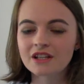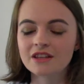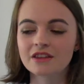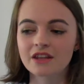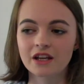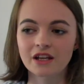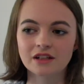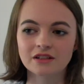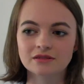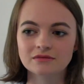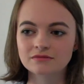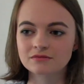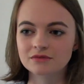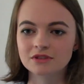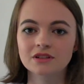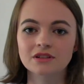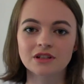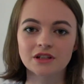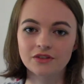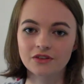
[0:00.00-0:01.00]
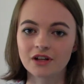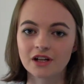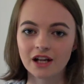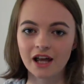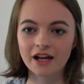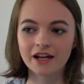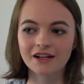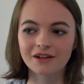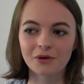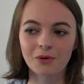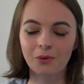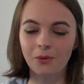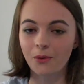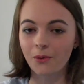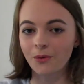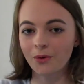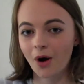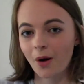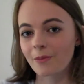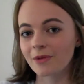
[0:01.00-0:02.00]
then give it a like or
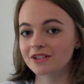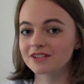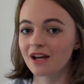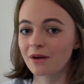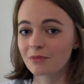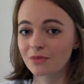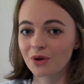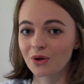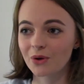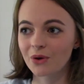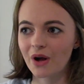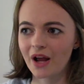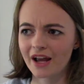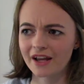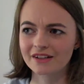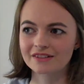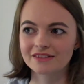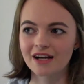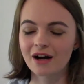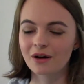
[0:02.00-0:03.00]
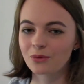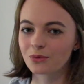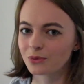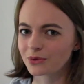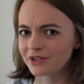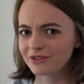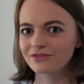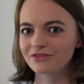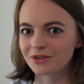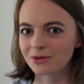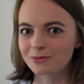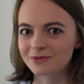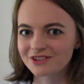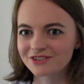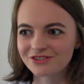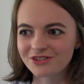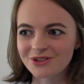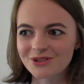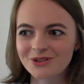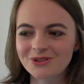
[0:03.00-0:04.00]
comment down below and I'll refilm it
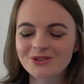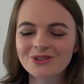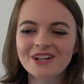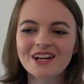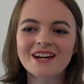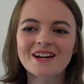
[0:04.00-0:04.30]
for you.